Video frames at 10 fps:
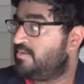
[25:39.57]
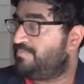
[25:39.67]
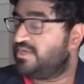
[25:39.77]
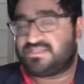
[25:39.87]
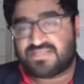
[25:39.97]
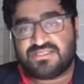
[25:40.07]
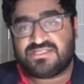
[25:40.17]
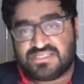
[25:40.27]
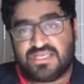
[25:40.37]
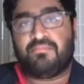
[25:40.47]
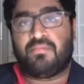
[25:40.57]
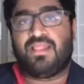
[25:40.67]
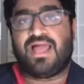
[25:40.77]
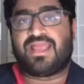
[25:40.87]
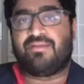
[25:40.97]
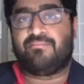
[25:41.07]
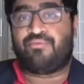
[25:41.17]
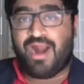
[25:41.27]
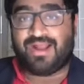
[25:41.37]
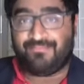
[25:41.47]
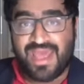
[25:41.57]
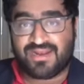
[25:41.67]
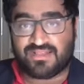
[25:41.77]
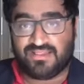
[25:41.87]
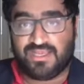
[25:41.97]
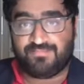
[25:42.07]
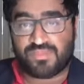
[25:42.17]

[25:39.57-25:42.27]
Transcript: But it does seem like pragmatically,